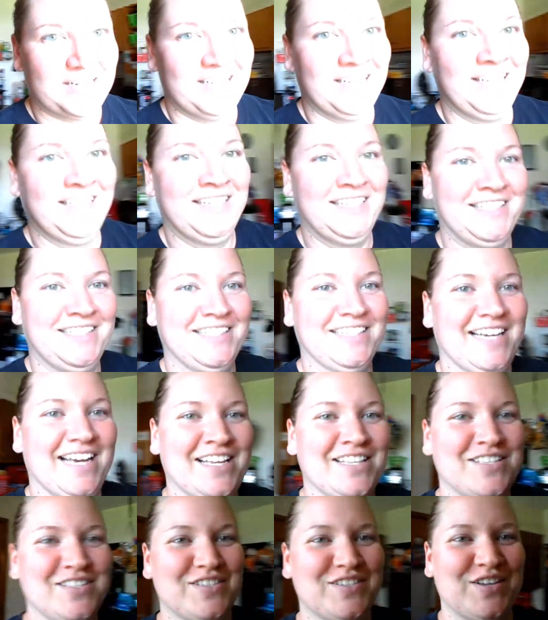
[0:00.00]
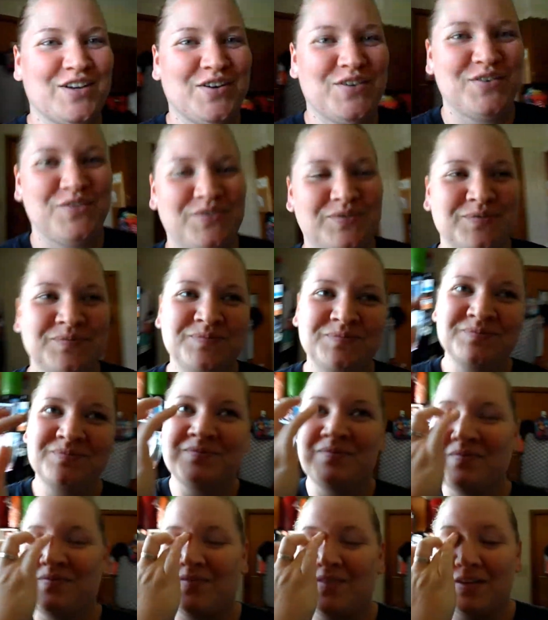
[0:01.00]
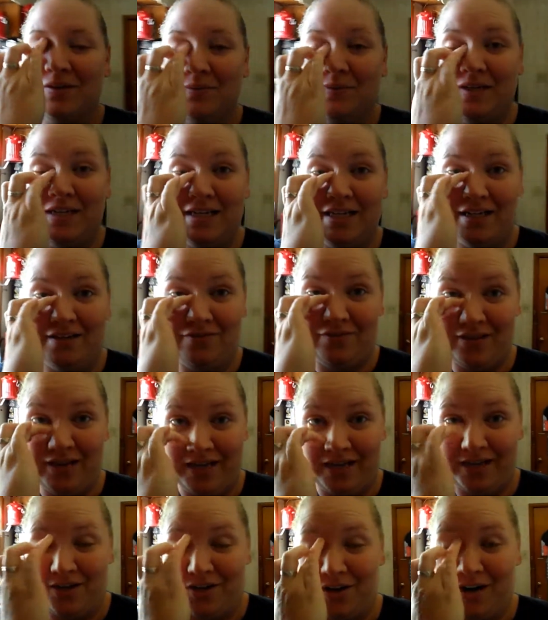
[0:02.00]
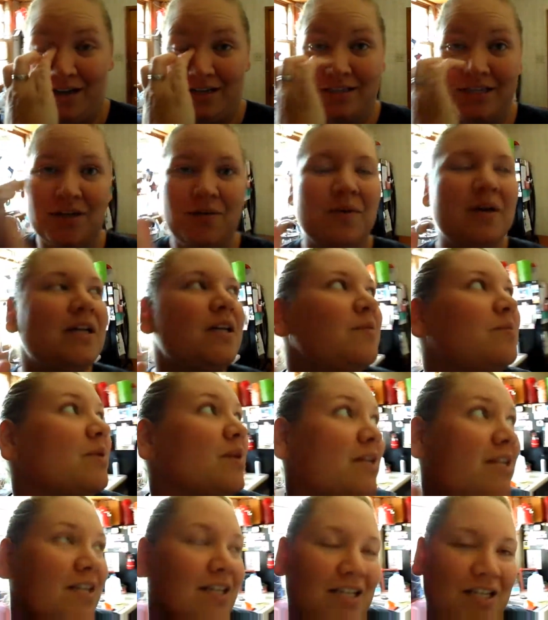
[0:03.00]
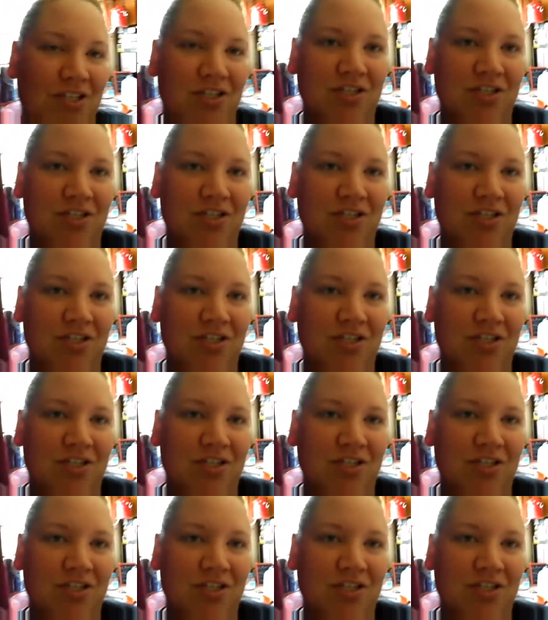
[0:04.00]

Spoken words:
one. And so we needed a fan in our house. He wanted to put it in